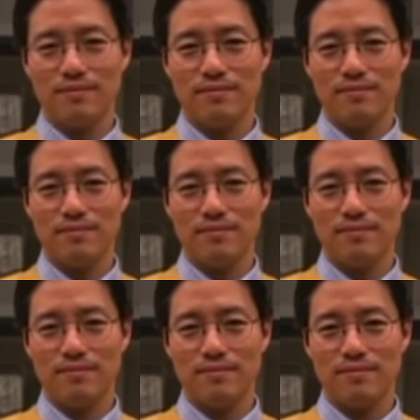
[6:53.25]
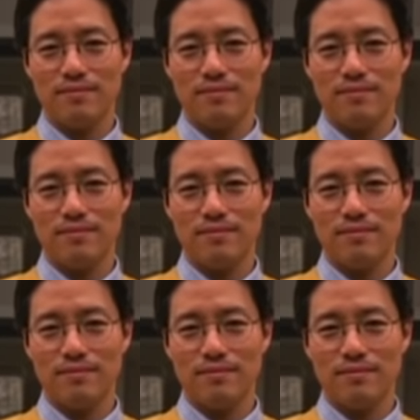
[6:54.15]

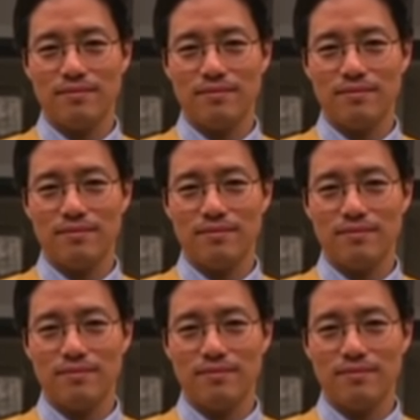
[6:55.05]
This person isn't speaking.